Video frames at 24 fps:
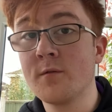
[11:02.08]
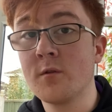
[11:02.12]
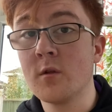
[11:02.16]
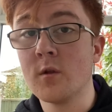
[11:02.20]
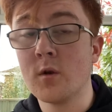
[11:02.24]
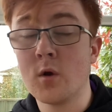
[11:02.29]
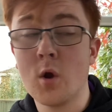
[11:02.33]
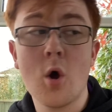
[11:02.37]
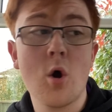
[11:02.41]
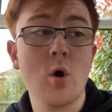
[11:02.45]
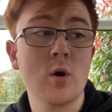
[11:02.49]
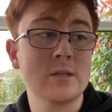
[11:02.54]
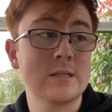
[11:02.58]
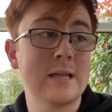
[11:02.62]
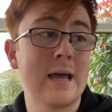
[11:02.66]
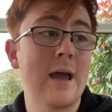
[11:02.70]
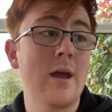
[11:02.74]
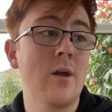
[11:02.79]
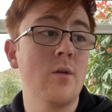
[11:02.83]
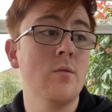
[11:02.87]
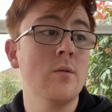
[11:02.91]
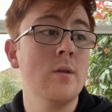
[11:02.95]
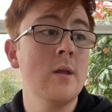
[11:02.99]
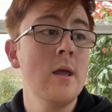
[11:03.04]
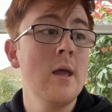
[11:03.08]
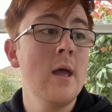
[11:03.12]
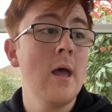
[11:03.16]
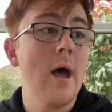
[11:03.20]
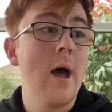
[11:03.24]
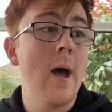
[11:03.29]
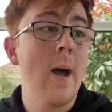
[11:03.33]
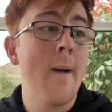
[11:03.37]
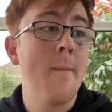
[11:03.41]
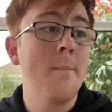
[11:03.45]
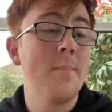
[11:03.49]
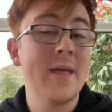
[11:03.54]
the lockdown,
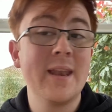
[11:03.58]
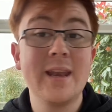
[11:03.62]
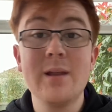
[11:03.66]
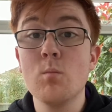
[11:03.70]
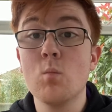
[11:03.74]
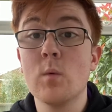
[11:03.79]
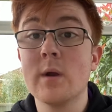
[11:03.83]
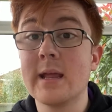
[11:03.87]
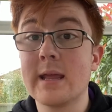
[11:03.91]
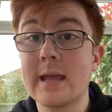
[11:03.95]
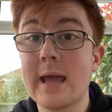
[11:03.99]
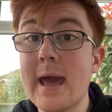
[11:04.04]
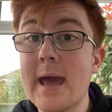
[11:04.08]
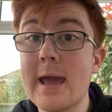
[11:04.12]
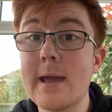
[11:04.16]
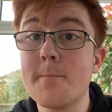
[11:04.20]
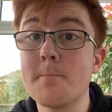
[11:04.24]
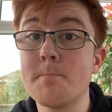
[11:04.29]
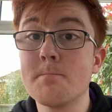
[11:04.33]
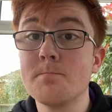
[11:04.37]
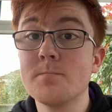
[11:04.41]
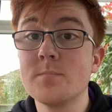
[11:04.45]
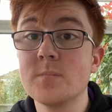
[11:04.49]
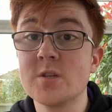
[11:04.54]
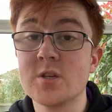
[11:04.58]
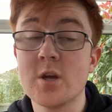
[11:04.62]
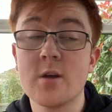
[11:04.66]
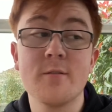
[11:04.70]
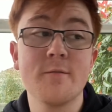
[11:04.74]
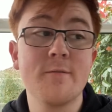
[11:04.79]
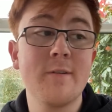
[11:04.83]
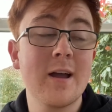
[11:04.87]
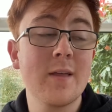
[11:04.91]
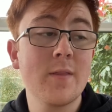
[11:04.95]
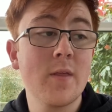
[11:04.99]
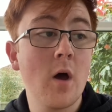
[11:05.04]
they didn't win a game. So the
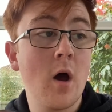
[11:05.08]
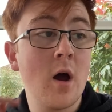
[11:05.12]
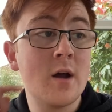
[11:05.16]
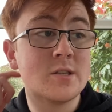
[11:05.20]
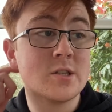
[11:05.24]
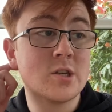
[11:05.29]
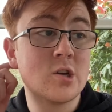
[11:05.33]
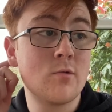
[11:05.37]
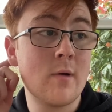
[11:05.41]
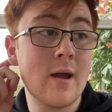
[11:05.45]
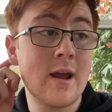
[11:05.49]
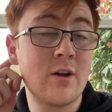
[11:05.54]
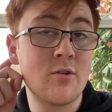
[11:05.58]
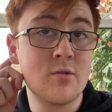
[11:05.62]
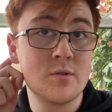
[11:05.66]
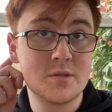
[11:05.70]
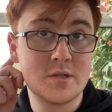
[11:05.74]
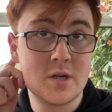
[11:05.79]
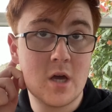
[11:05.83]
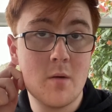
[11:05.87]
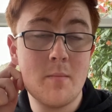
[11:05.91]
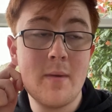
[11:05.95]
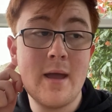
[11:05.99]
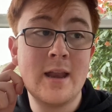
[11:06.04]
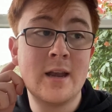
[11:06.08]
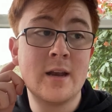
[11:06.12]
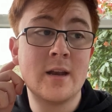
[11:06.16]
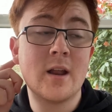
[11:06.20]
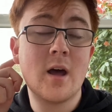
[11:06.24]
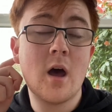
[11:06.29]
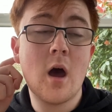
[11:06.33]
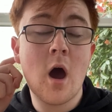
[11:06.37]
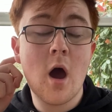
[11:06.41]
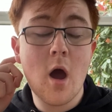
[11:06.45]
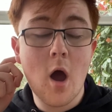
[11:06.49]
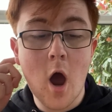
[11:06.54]
fact that Aitor Karanka has come in, and
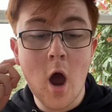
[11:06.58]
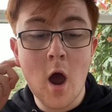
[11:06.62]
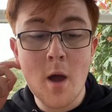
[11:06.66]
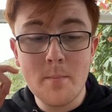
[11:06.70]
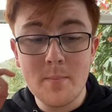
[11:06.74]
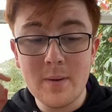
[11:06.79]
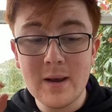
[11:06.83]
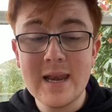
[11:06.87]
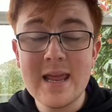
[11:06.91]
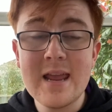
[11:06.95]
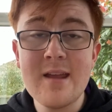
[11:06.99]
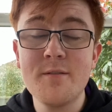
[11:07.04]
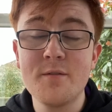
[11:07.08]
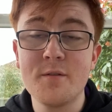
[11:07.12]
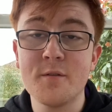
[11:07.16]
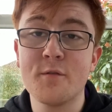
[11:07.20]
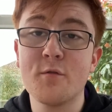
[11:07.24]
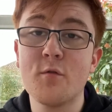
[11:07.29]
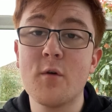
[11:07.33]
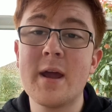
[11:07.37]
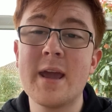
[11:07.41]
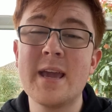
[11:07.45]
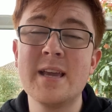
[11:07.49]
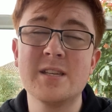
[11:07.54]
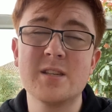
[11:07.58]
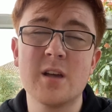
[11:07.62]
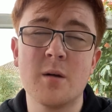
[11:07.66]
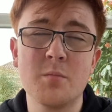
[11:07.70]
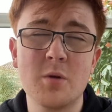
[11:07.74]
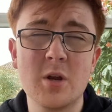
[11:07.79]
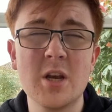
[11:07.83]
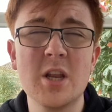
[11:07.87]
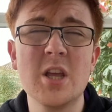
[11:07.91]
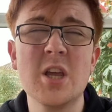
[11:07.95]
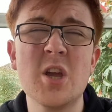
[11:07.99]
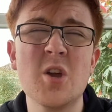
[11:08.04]
I believe the phrase I'm
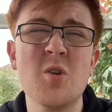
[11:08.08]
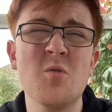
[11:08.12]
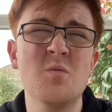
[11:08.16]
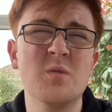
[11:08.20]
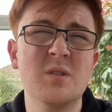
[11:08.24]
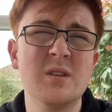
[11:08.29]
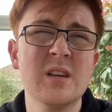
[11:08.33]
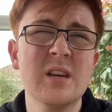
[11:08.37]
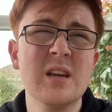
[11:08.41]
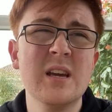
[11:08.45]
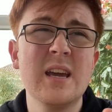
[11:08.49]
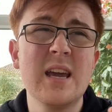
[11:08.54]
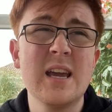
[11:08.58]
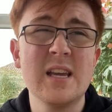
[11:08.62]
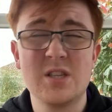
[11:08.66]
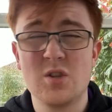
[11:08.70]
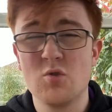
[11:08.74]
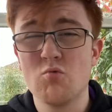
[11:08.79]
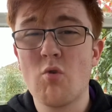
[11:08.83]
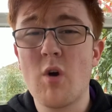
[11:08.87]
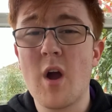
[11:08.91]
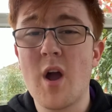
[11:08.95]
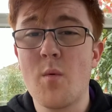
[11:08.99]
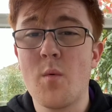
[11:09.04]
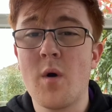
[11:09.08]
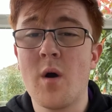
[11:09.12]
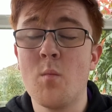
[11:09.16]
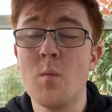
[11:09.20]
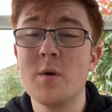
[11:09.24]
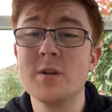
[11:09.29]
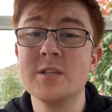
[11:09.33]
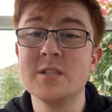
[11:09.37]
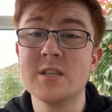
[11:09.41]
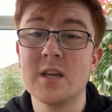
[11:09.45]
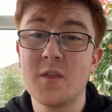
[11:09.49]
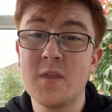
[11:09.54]
going to use is the right one,
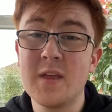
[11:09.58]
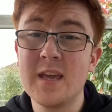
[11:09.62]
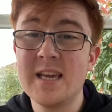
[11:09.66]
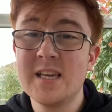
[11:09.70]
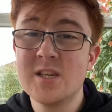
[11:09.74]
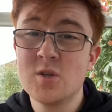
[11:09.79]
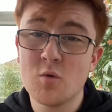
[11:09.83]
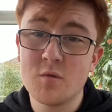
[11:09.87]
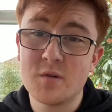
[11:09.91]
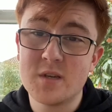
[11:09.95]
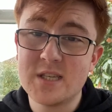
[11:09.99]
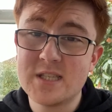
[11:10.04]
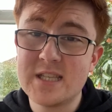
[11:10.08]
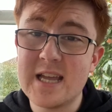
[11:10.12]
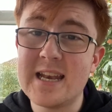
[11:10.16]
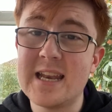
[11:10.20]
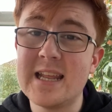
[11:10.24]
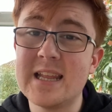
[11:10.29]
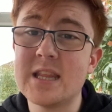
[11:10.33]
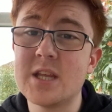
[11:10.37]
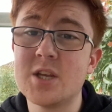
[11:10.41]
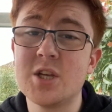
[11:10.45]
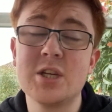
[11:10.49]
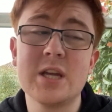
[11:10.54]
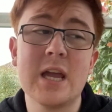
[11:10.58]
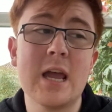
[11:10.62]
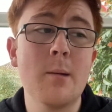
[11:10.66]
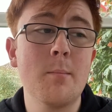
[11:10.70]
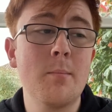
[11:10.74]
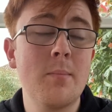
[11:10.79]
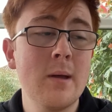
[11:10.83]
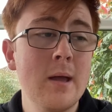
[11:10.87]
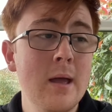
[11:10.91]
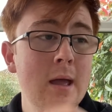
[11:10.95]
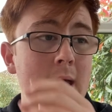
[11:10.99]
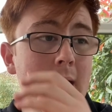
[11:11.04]
which is I think he sort of steadied the
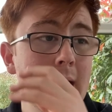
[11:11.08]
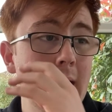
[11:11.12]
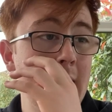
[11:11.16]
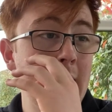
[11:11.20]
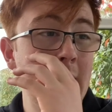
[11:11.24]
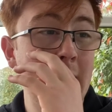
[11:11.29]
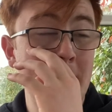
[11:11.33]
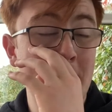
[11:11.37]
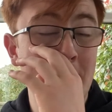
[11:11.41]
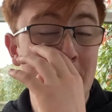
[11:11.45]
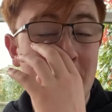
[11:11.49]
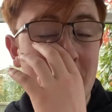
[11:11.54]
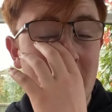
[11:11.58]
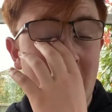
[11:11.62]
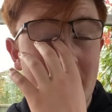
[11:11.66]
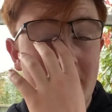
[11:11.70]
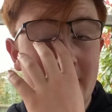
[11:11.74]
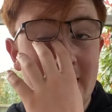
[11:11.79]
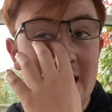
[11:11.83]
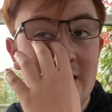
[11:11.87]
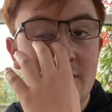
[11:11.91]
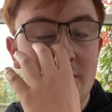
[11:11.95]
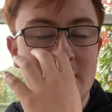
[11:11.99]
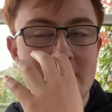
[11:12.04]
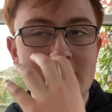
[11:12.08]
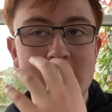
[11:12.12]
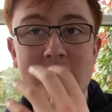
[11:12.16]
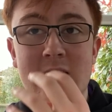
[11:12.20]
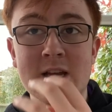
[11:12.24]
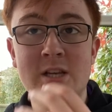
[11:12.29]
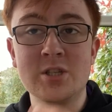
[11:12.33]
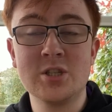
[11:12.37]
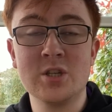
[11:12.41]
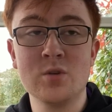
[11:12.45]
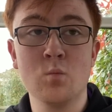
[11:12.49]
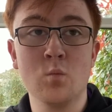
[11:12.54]
ship. I believe the
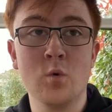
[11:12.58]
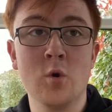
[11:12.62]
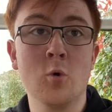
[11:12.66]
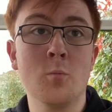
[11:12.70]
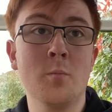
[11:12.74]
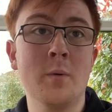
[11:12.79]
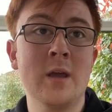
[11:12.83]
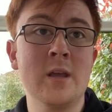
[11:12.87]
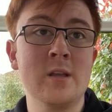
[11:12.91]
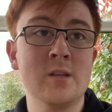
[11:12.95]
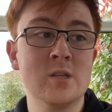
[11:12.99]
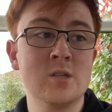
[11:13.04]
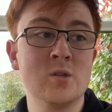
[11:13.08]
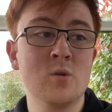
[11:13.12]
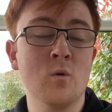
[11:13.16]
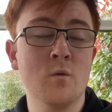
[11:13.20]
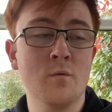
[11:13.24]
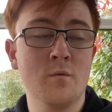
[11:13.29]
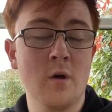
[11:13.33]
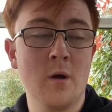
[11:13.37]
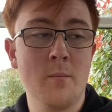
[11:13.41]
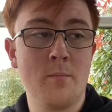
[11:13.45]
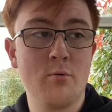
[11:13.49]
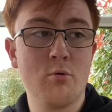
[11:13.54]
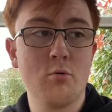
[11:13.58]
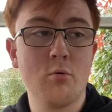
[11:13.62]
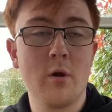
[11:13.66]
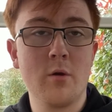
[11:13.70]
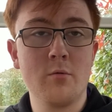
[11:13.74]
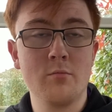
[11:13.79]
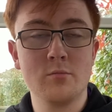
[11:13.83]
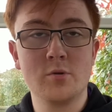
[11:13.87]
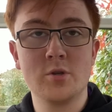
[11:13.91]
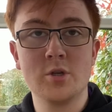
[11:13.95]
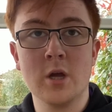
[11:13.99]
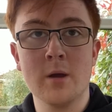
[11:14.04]
intention will be to sort of
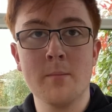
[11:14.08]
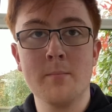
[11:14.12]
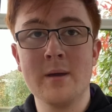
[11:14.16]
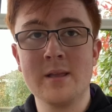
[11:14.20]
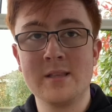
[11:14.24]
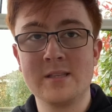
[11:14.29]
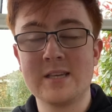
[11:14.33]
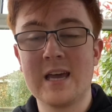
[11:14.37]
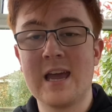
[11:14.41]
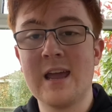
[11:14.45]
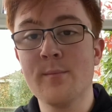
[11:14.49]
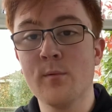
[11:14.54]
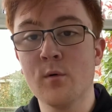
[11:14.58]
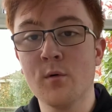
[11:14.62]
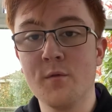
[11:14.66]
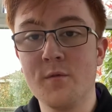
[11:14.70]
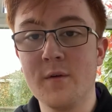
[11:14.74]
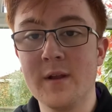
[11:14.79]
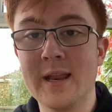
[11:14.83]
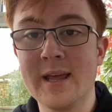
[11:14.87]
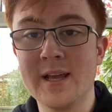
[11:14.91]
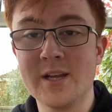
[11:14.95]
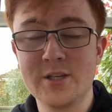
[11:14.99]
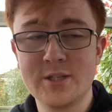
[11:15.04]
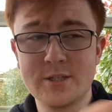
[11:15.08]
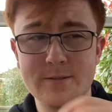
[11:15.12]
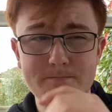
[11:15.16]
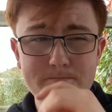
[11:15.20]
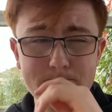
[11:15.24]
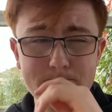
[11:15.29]
approach a mid-table finish.